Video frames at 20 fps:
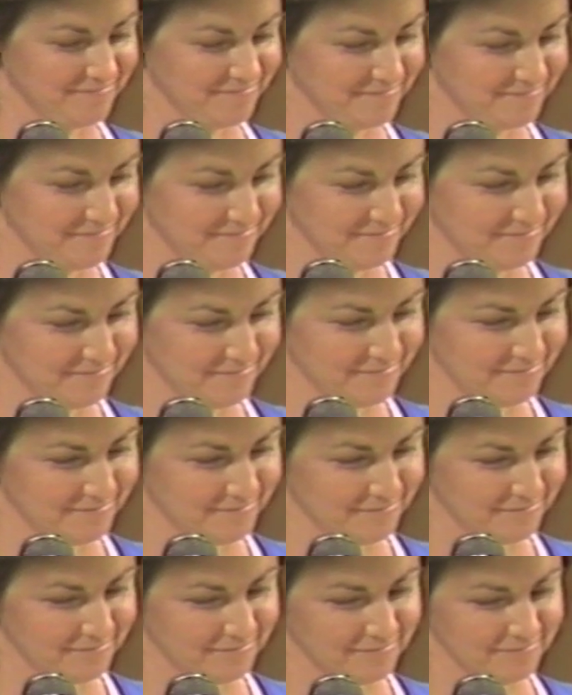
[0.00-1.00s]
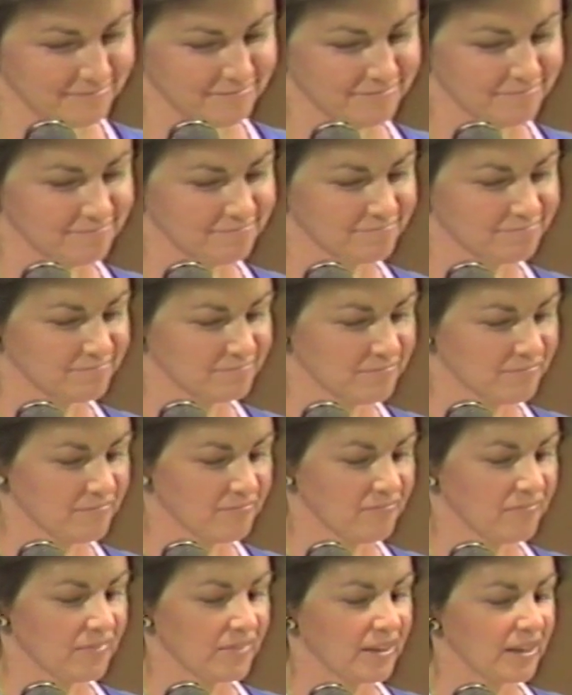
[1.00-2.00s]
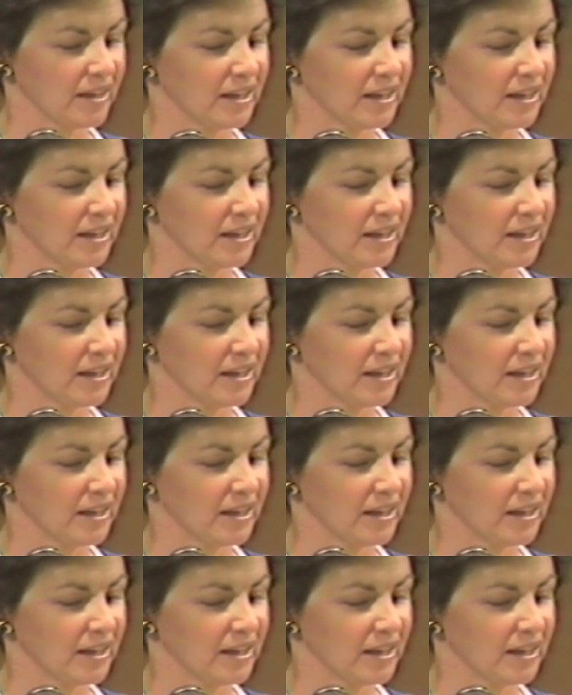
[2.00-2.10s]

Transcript: (no one is talking)